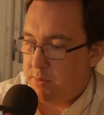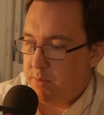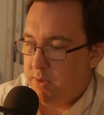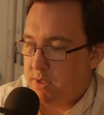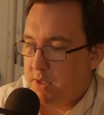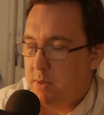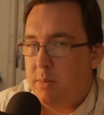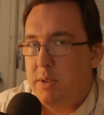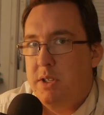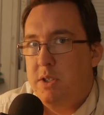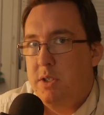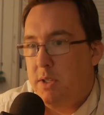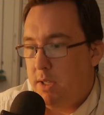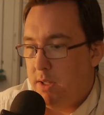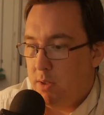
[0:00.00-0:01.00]
spirits
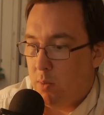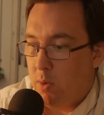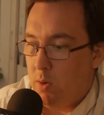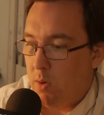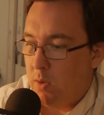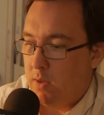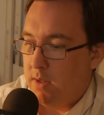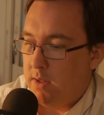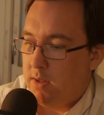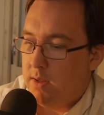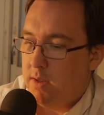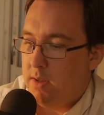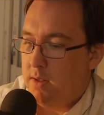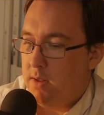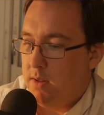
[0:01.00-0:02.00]
competition in the world.
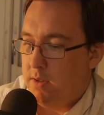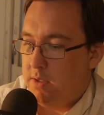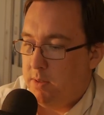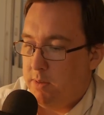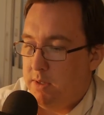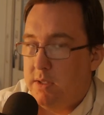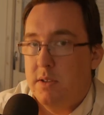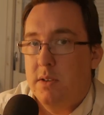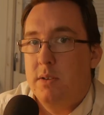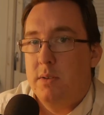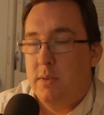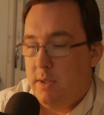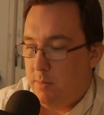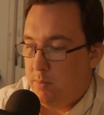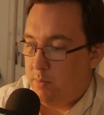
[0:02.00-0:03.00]
And the Japanese are
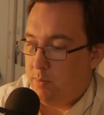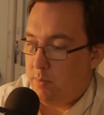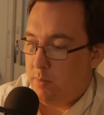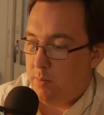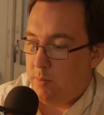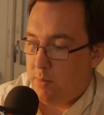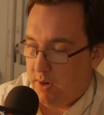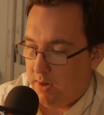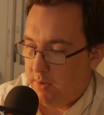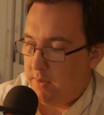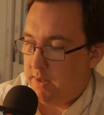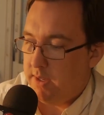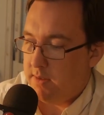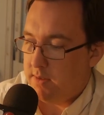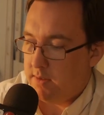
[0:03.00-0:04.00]
quite proud of
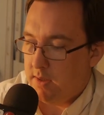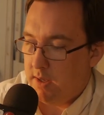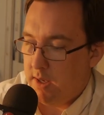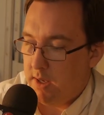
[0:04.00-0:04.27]
that.